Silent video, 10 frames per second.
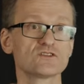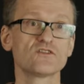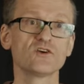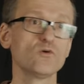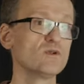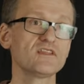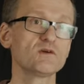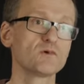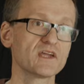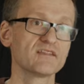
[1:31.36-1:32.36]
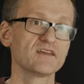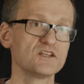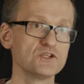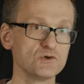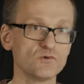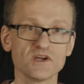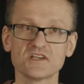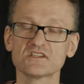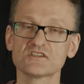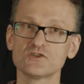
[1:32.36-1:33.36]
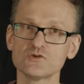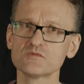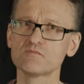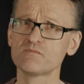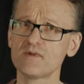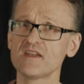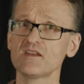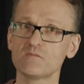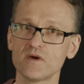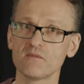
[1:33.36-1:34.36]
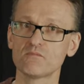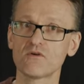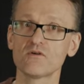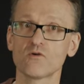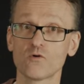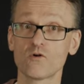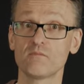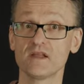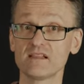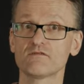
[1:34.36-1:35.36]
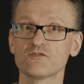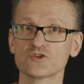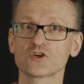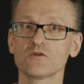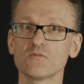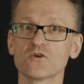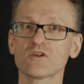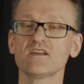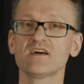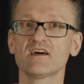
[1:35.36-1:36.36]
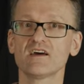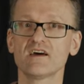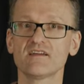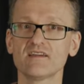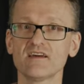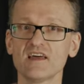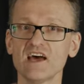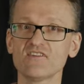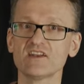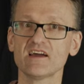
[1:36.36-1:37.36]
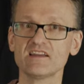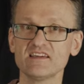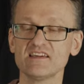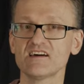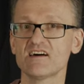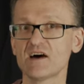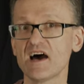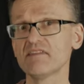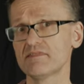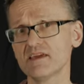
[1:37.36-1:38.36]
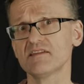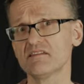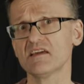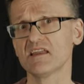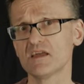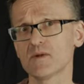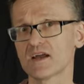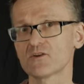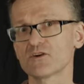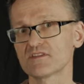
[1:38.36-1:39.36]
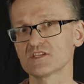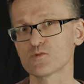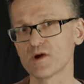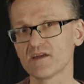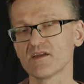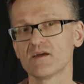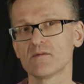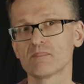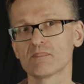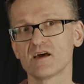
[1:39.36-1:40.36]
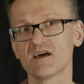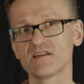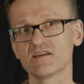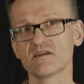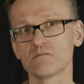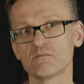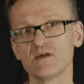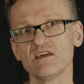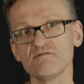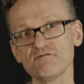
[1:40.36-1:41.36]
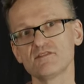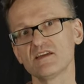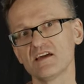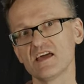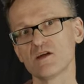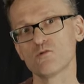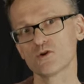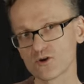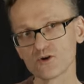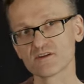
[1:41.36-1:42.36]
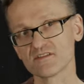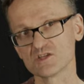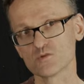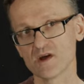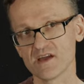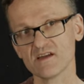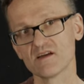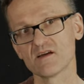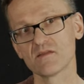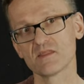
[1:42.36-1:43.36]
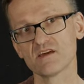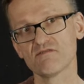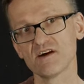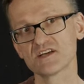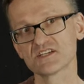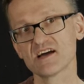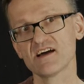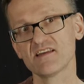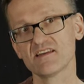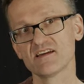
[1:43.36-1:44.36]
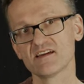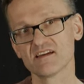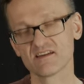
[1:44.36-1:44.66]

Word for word: So the only thing we can then do is use pen and paper or build a physical model and then have an idea, I think DNA might look this way. And if DNA were to look this way, if I shine